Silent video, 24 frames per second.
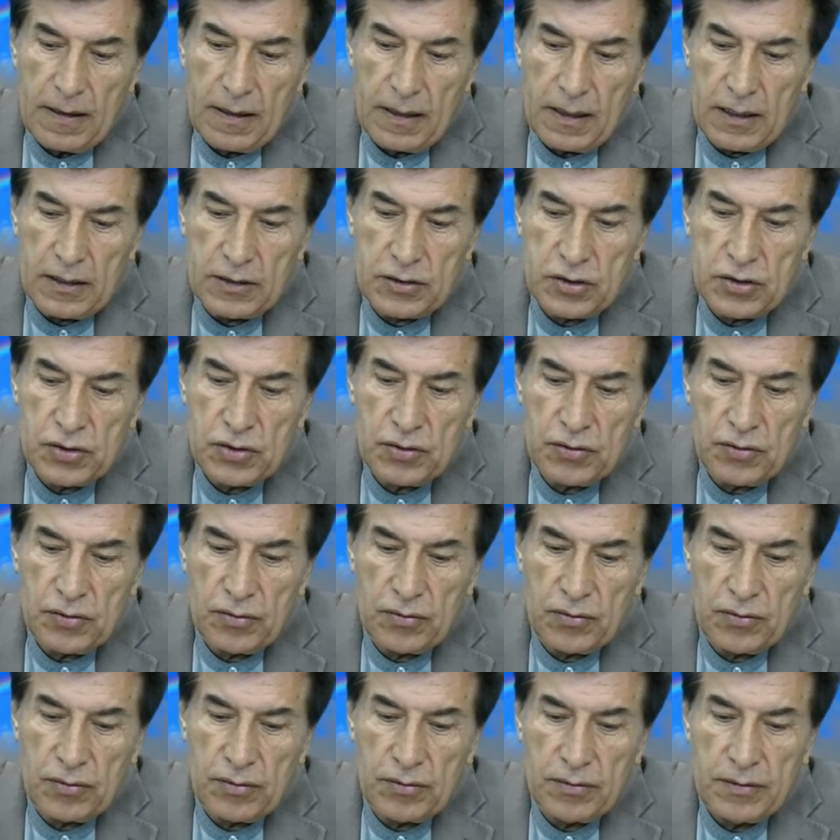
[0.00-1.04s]
uh,
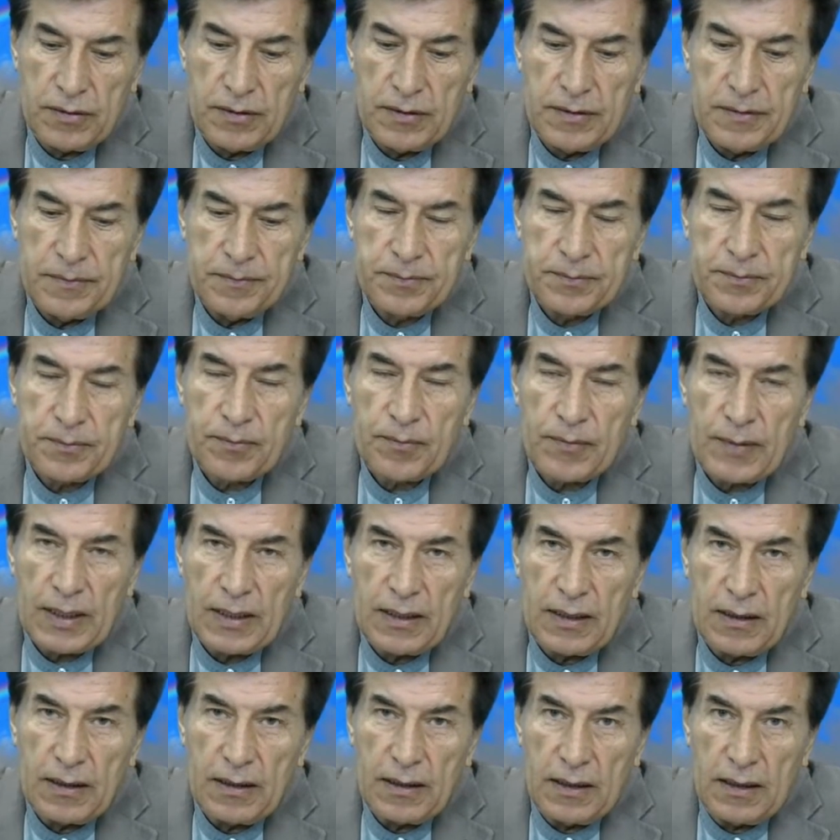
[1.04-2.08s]
to
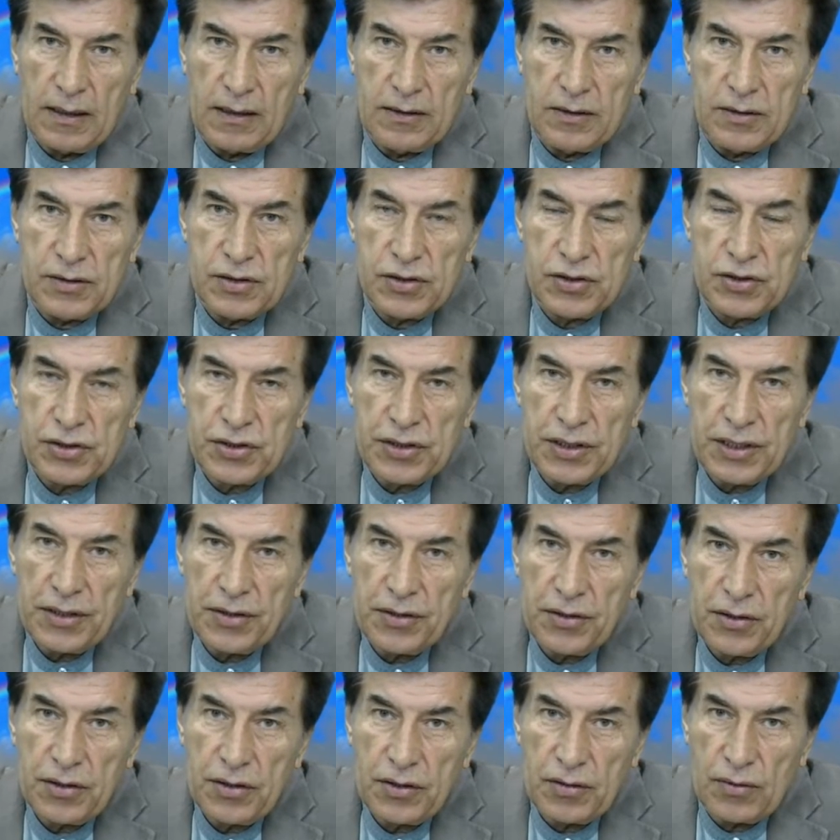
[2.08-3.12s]
uh,
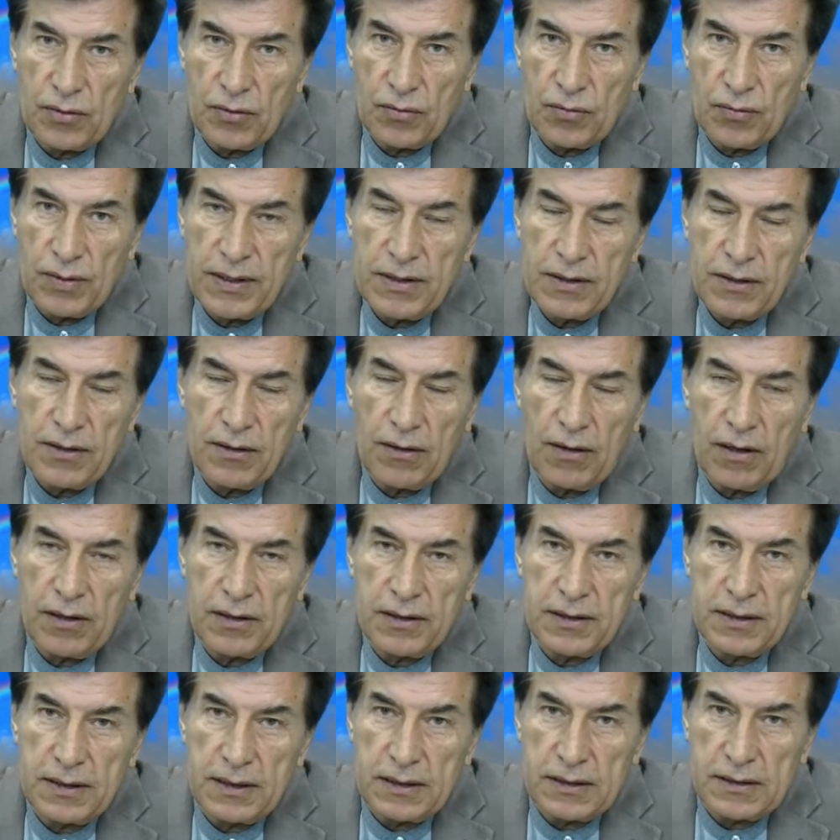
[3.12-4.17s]
share with the
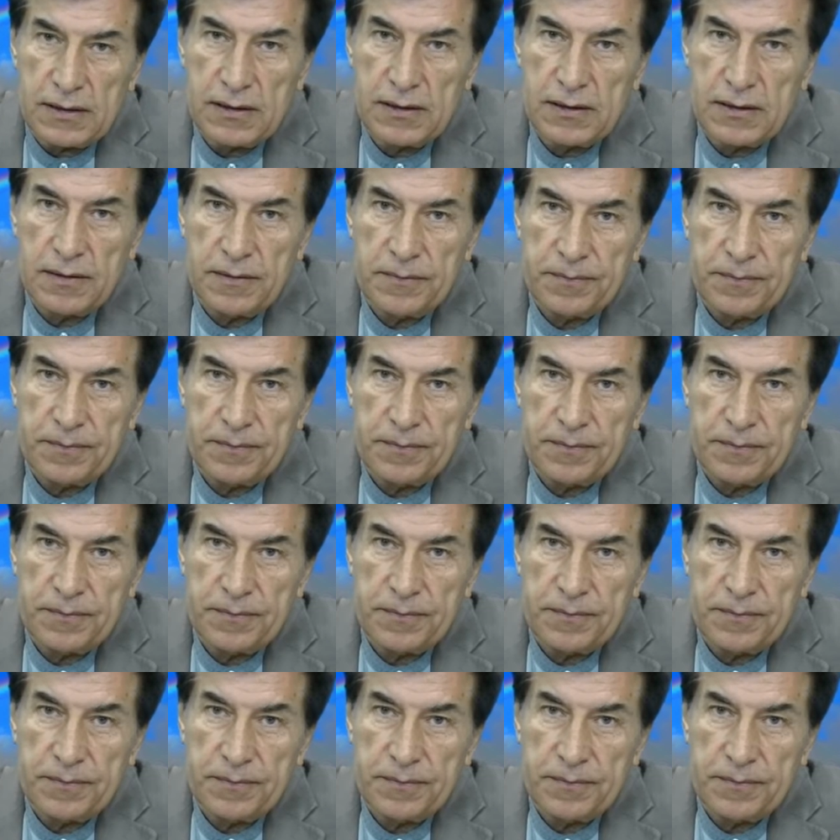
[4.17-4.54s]
audience